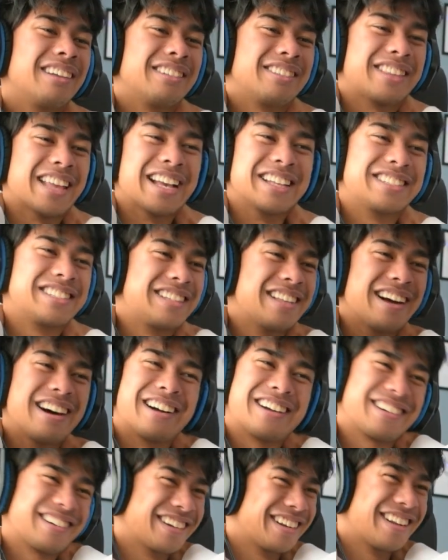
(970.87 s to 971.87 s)
That's
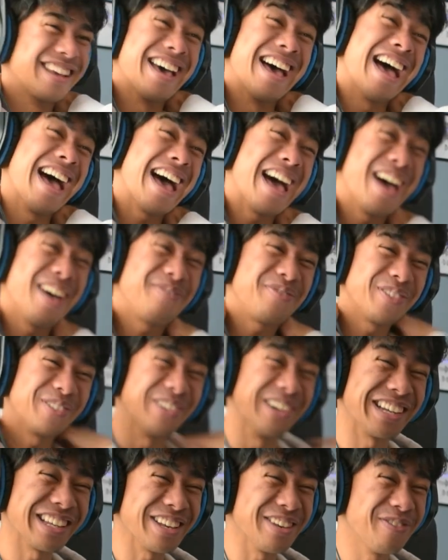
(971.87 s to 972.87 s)
not gonna happen. What do
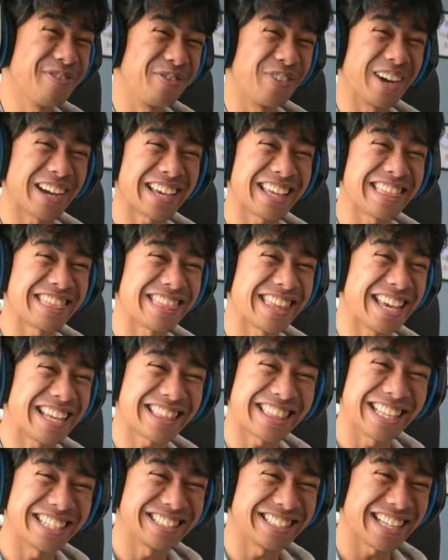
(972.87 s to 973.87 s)
you fucking think
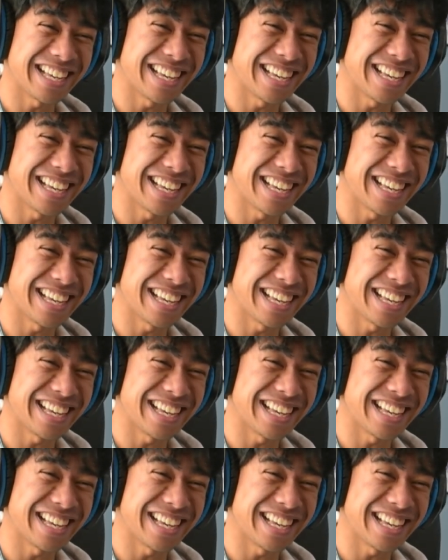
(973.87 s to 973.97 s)
this